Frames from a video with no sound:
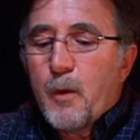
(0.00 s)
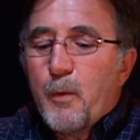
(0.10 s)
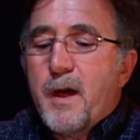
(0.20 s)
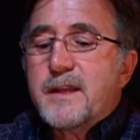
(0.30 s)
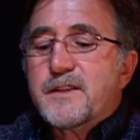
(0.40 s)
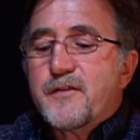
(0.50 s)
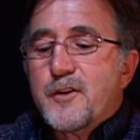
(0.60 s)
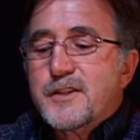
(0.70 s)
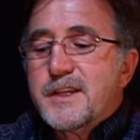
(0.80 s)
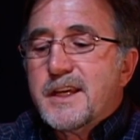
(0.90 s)
Well, that's the
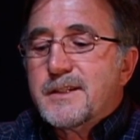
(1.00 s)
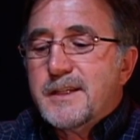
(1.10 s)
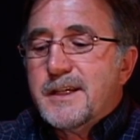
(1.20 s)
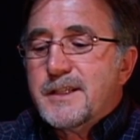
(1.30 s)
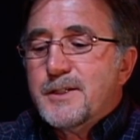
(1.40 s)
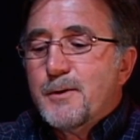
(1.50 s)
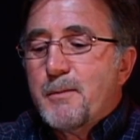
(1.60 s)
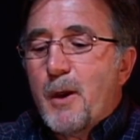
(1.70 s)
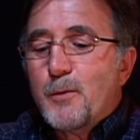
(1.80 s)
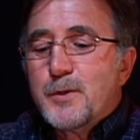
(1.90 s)
first thing, the issue
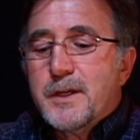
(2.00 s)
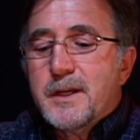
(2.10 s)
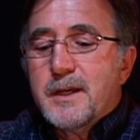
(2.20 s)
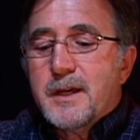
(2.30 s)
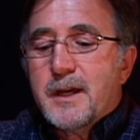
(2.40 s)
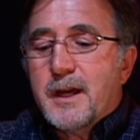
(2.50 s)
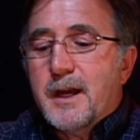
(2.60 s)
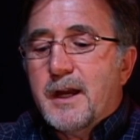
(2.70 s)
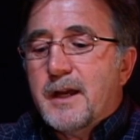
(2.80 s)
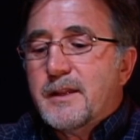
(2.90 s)
about
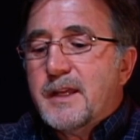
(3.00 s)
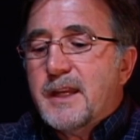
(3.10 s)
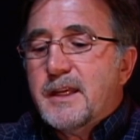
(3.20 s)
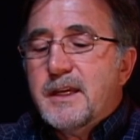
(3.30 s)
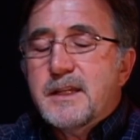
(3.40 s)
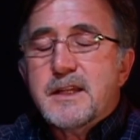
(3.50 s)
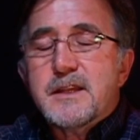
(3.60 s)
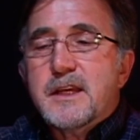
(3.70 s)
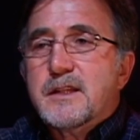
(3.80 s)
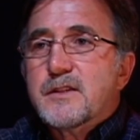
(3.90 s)
that he
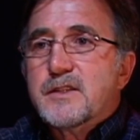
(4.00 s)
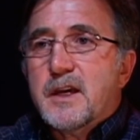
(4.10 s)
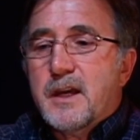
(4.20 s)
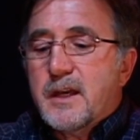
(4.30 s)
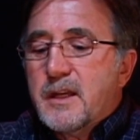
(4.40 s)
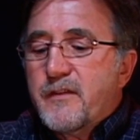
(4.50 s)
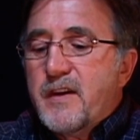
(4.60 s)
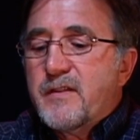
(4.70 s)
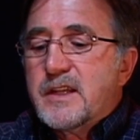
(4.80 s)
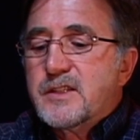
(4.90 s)
didn't think there's enough
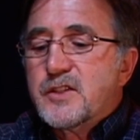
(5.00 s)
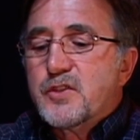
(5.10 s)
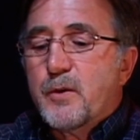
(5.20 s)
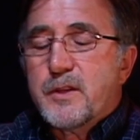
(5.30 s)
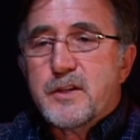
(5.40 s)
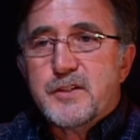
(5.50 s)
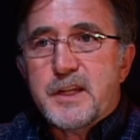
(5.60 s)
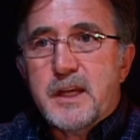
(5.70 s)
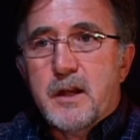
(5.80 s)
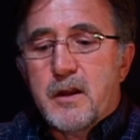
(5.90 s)
evidence to show that there's
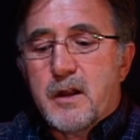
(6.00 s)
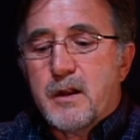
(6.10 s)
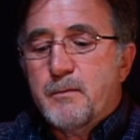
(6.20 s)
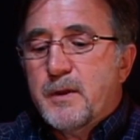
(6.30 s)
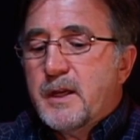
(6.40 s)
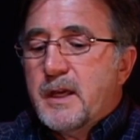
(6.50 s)
any harm.